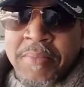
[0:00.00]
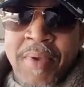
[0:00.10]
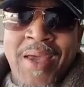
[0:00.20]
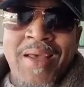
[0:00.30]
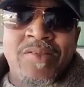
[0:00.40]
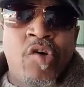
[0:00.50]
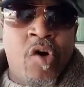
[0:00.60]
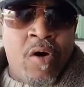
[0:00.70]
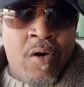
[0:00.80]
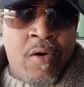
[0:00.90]
Man, it's
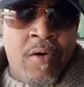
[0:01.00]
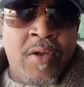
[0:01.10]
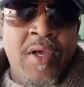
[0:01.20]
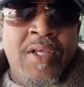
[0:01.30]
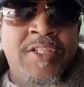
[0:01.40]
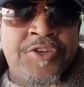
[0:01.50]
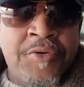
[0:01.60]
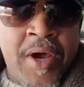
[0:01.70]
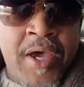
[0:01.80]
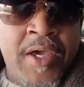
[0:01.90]
hard
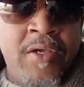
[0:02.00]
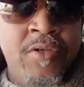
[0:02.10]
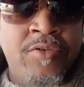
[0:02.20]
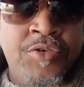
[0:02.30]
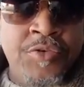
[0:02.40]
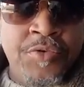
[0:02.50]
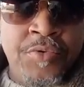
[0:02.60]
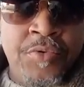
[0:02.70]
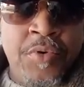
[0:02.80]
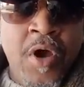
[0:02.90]
trying
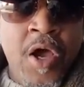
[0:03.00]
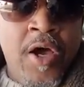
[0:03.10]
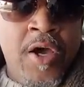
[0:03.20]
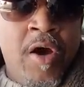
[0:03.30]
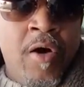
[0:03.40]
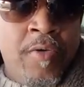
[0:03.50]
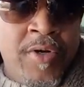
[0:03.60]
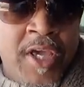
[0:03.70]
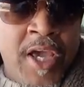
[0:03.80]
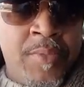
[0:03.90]
to hold
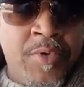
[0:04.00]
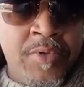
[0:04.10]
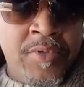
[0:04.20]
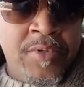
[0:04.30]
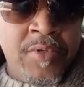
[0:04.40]
a camera